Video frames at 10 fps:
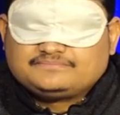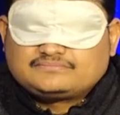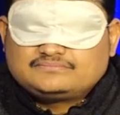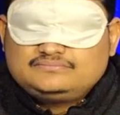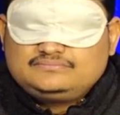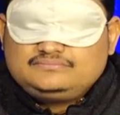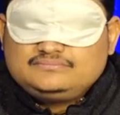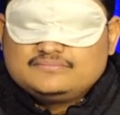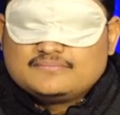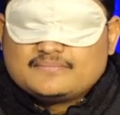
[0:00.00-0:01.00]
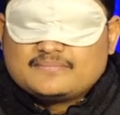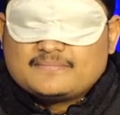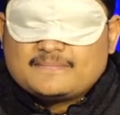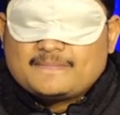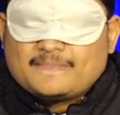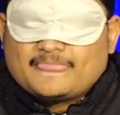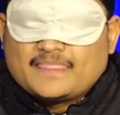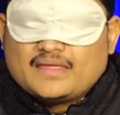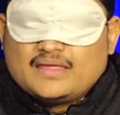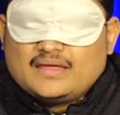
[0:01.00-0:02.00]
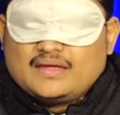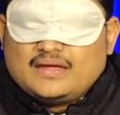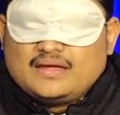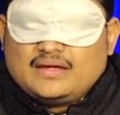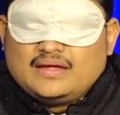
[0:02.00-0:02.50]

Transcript: (silence)